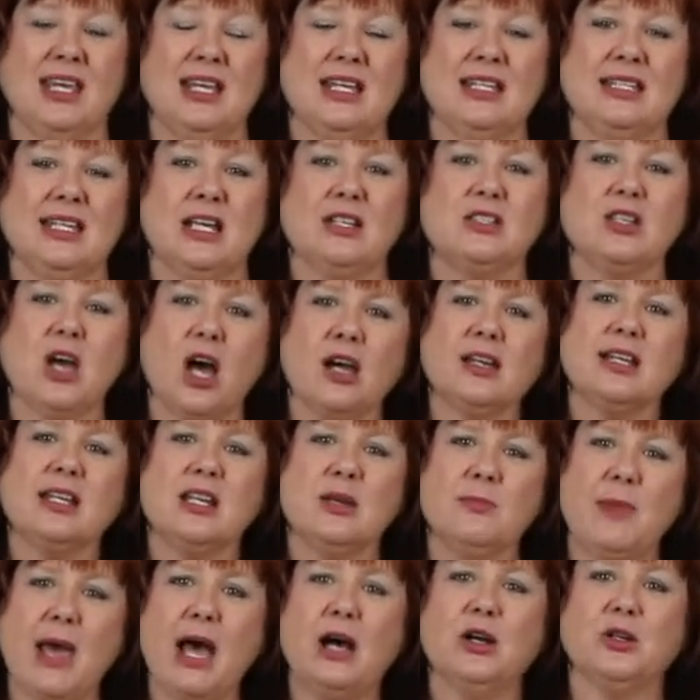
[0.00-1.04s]
Now, talking
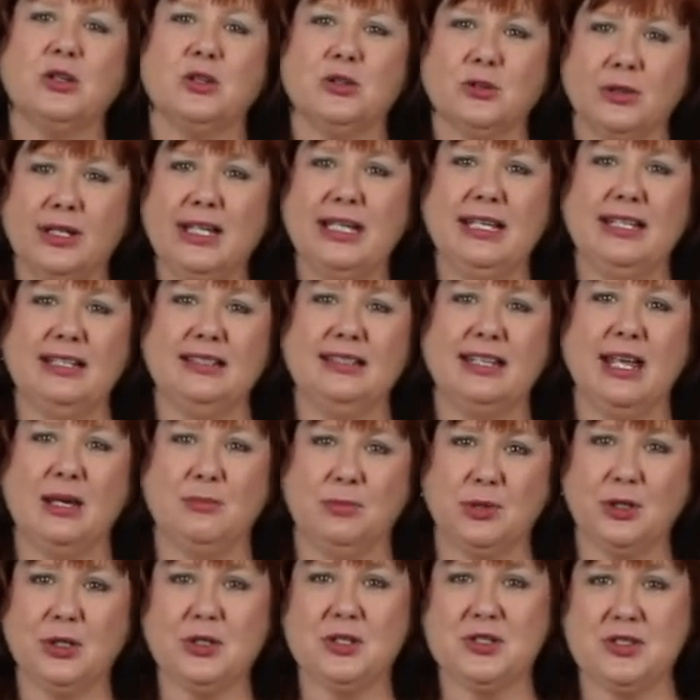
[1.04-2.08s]
about grit and
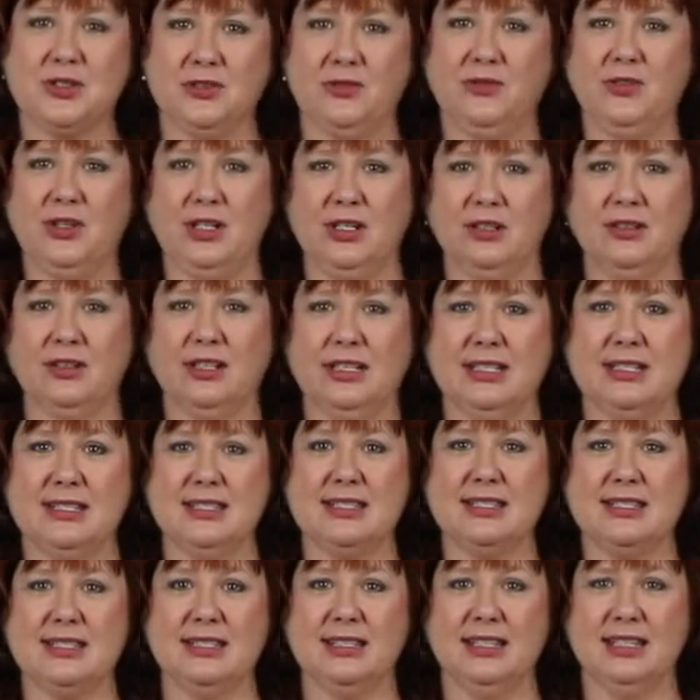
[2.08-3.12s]

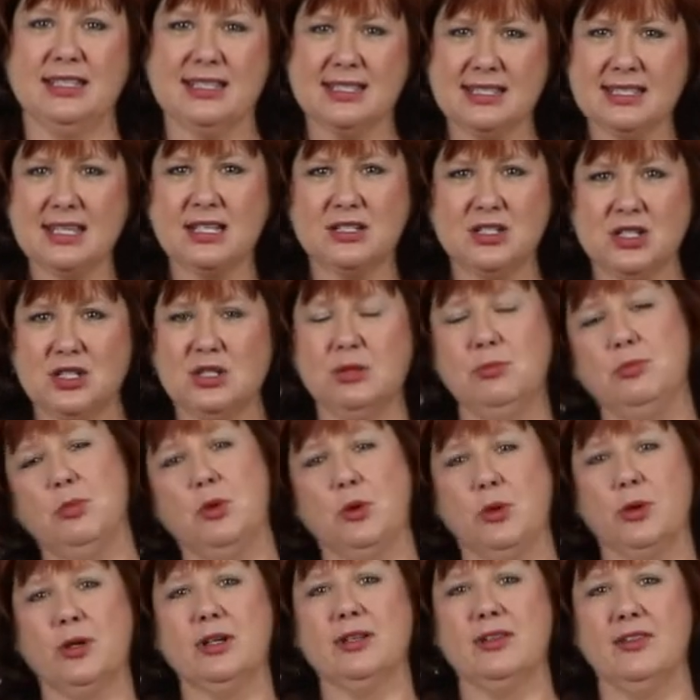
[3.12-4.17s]
perseverance, it's such an
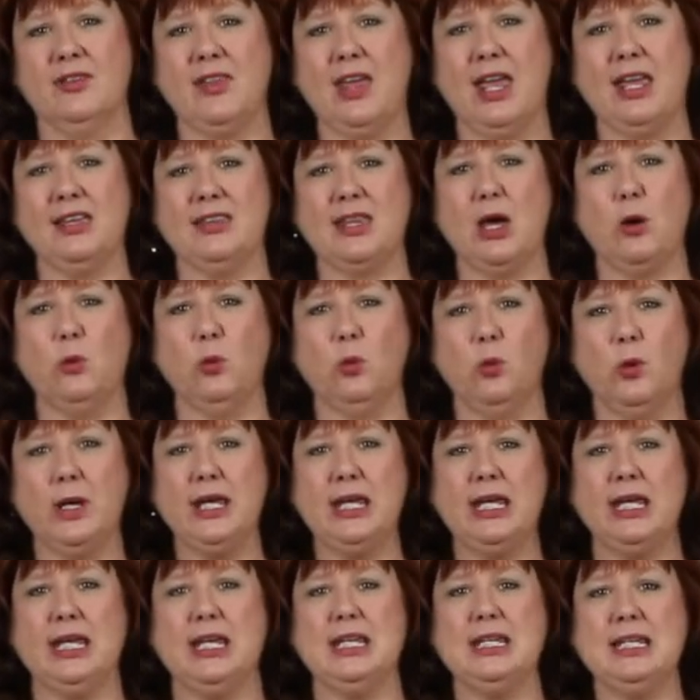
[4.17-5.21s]
important thing that
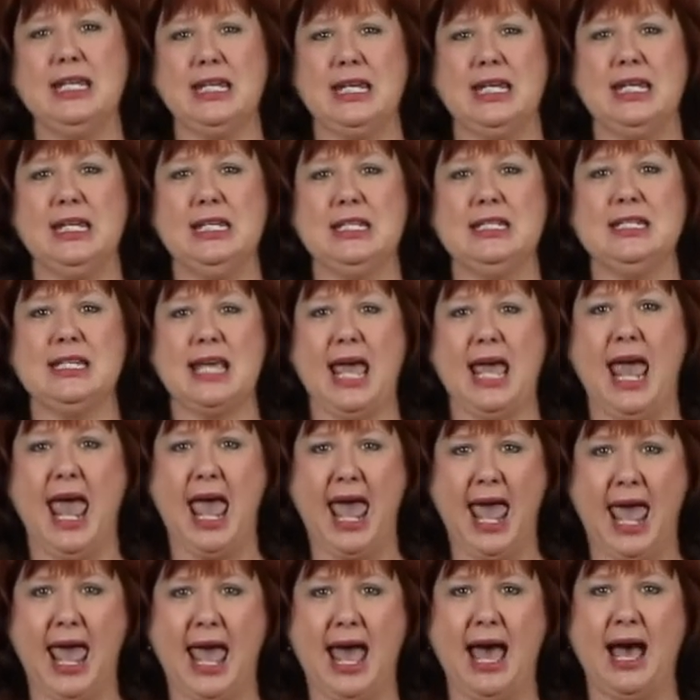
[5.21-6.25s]
we need to
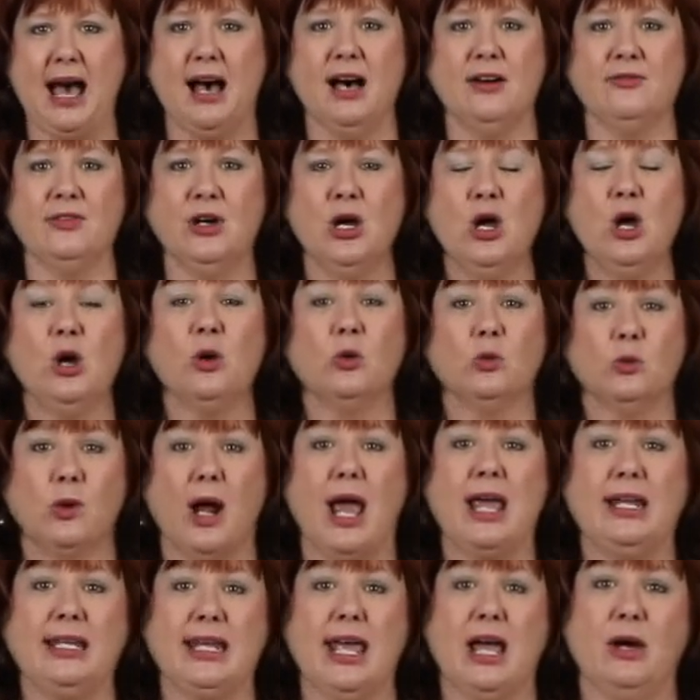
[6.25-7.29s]
have
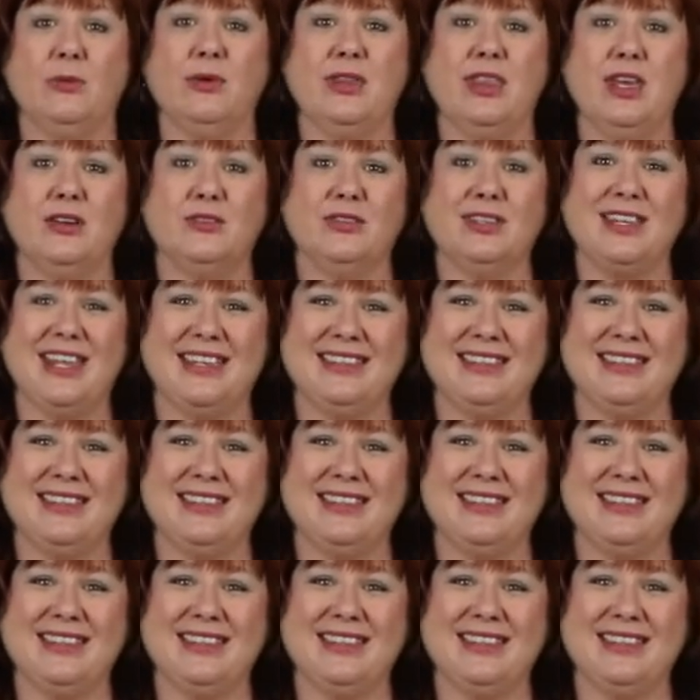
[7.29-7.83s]
right now with everything